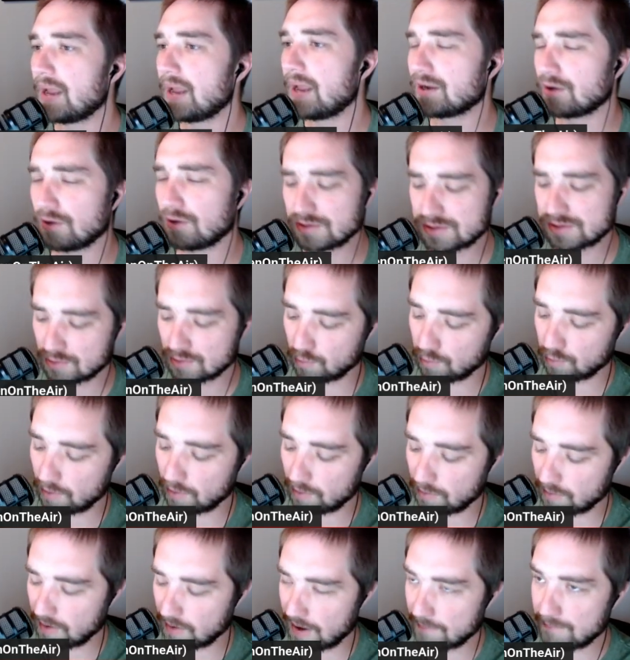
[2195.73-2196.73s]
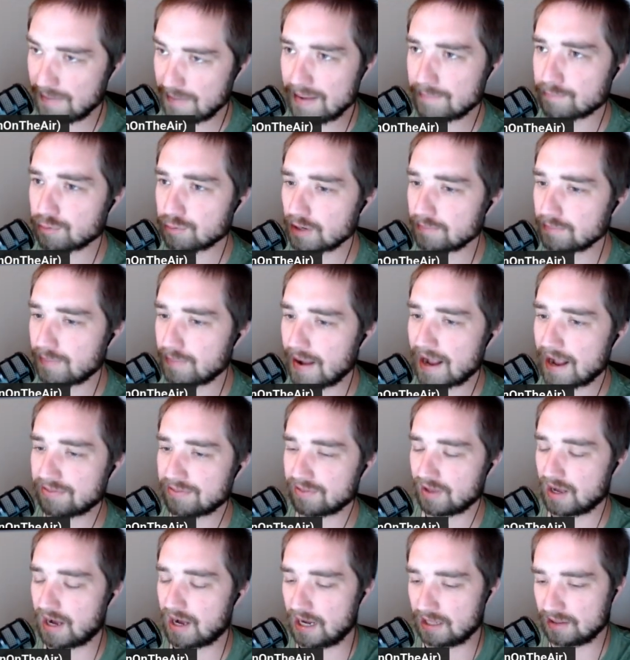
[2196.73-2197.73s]
And also, I may bring back
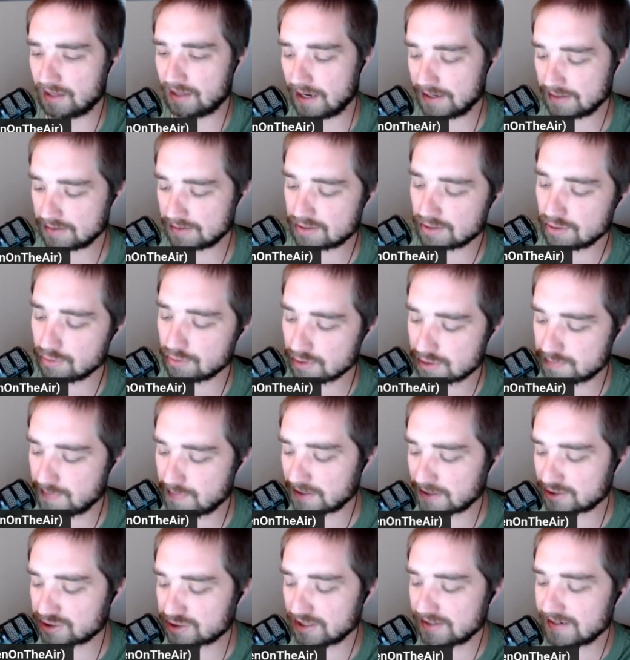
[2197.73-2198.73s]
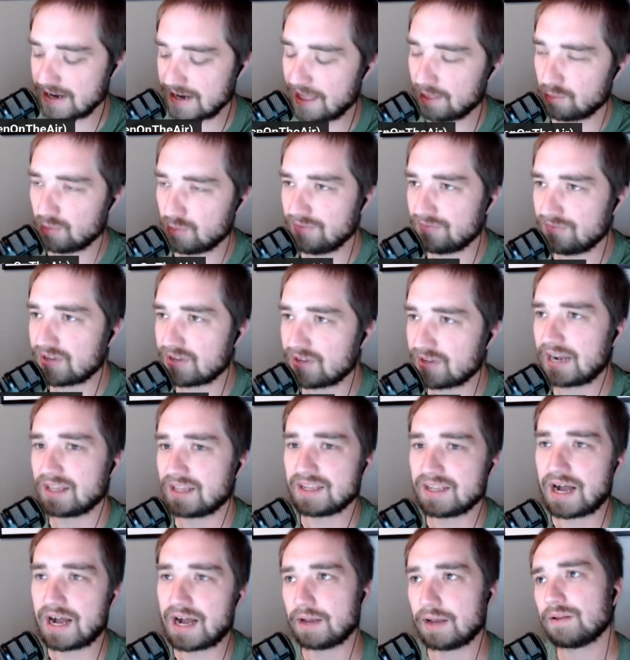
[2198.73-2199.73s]
the hotline too, especially now that we've kind
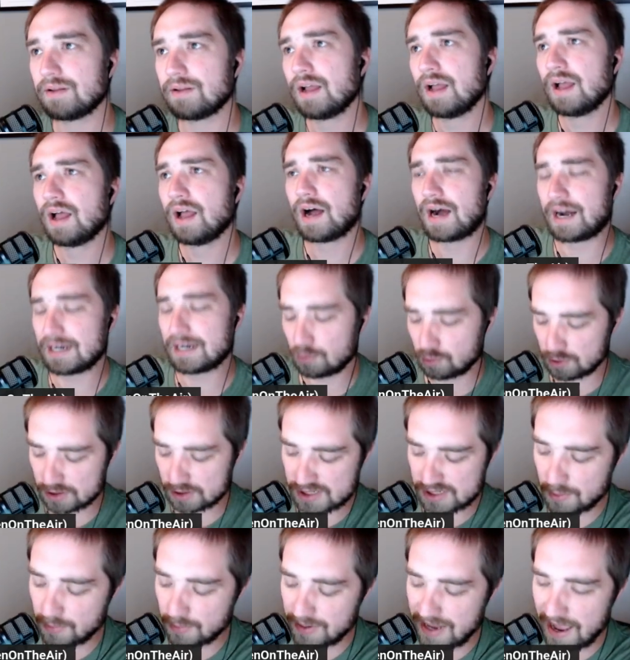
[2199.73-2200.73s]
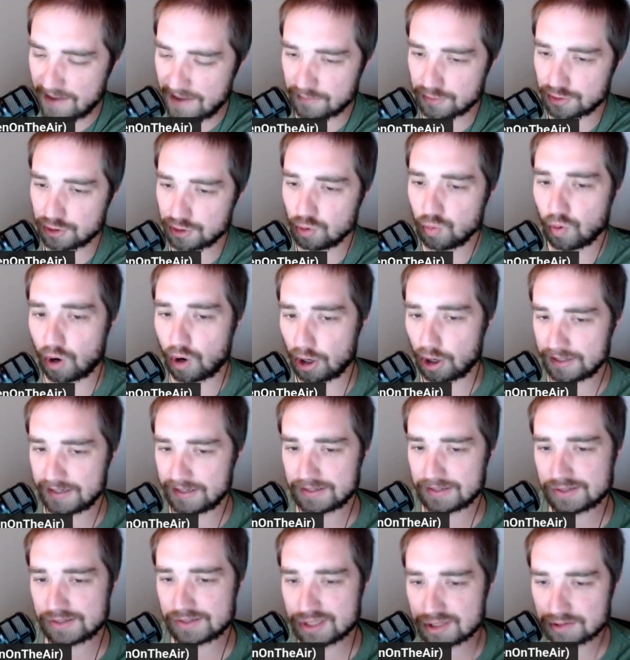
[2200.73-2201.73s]
of got, I don't want to say we have a new
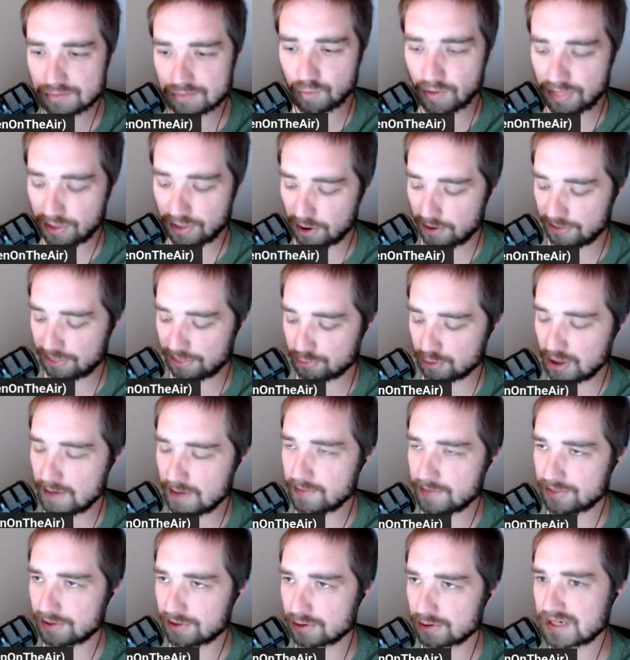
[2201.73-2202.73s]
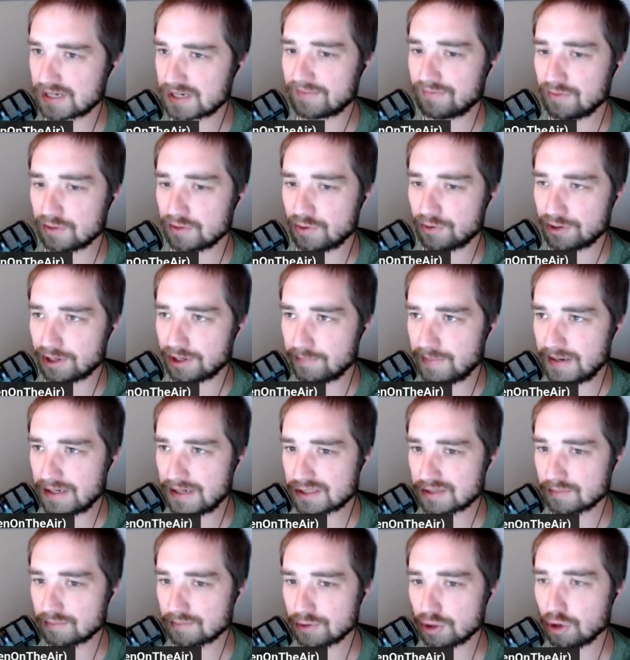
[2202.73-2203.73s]
audience with On3, but there's definitely going to
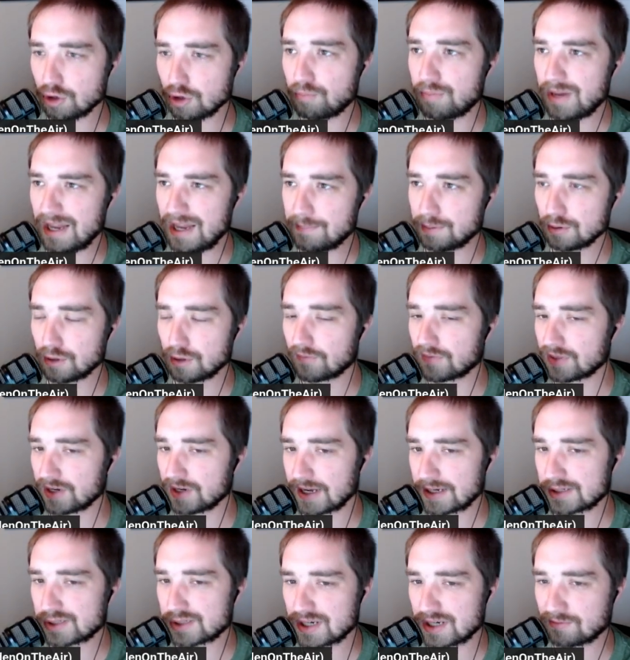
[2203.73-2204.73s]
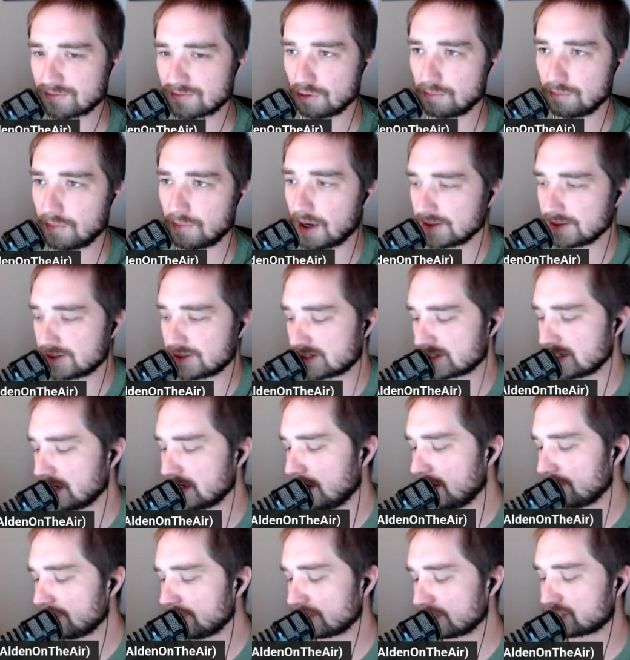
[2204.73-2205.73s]
be some new people over the next several months
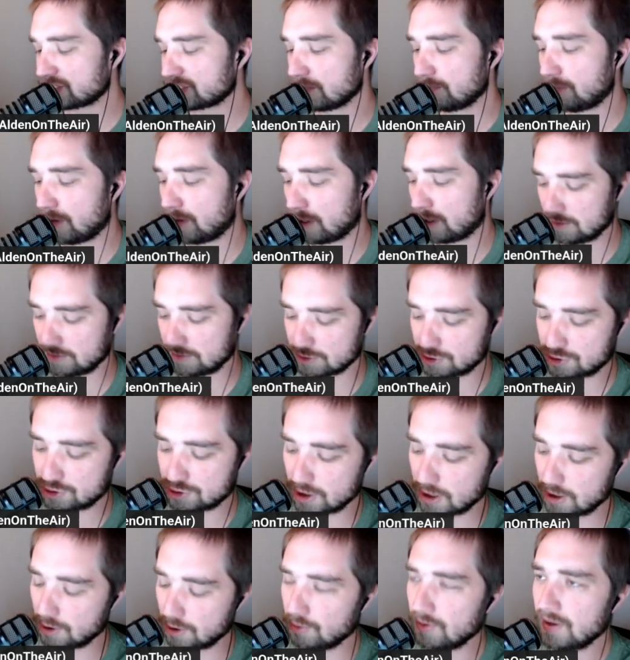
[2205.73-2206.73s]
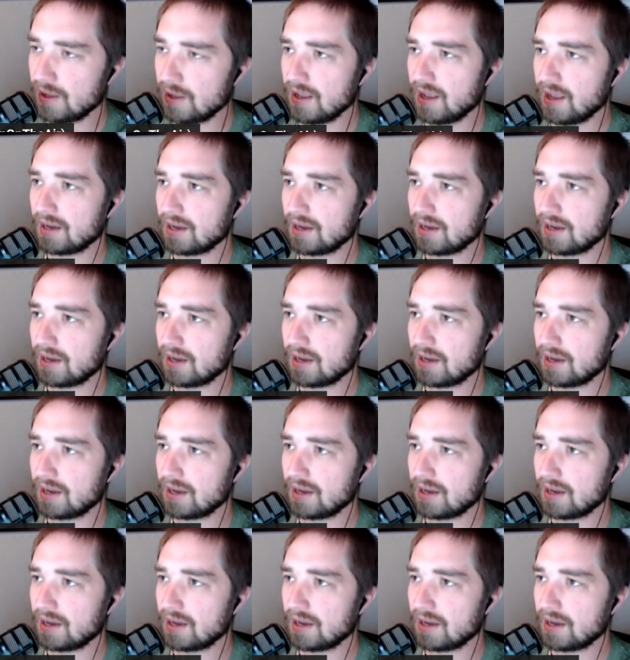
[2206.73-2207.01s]
that jump onto the show.